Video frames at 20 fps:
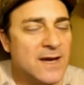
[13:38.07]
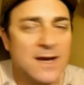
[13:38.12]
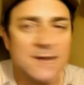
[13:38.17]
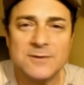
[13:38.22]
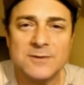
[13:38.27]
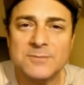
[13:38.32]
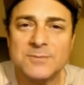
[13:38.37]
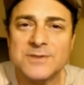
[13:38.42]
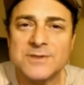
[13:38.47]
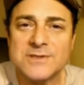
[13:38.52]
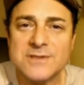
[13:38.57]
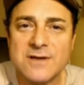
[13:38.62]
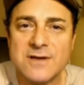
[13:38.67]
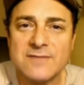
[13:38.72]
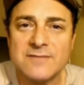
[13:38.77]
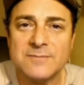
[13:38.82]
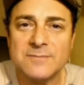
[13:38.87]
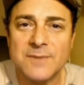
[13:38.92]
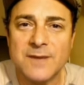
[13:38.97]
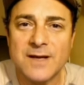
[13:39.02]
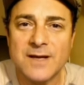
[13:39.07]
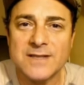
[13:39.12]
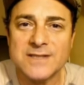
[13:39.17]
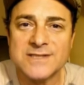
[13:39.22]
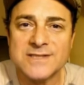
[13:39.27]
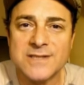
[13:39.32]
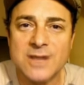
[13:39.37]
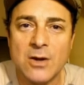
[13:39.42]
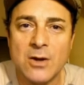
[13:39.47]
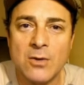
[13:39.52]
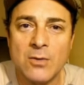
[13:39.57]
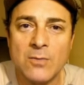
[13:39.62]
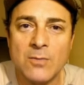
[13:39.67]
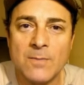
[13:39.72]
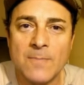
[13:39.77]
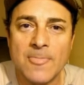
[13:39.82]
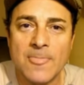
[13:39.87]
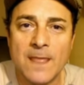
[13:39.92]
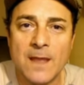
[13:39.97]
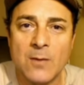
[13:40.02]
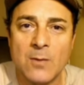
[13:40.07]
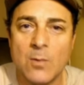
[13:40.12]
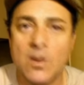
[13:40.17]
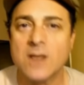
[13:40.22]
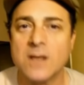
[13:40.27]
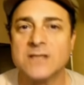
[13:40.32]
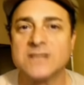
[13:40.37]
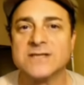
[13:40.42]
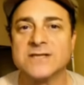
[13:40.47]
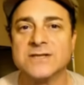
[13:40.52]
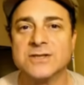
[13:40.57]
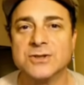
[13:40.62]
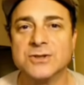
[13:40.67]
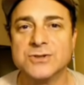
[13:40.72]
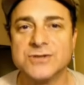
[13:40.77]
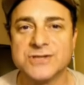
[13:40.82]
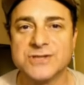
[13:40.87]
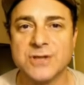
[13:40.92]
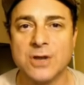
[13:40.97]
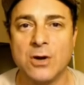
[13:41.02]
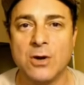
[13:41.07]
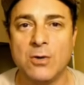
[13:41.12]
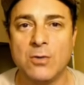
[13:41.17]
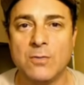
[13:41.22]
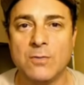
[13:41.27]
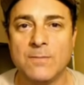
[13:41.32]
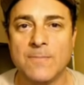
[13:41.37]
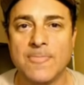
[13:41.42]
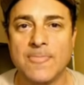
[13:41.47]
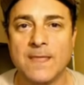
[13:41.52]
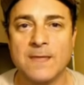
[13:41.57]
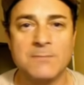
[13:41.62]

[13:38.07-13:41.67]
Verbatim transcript: And a little pissed off about it. So I wanted to do so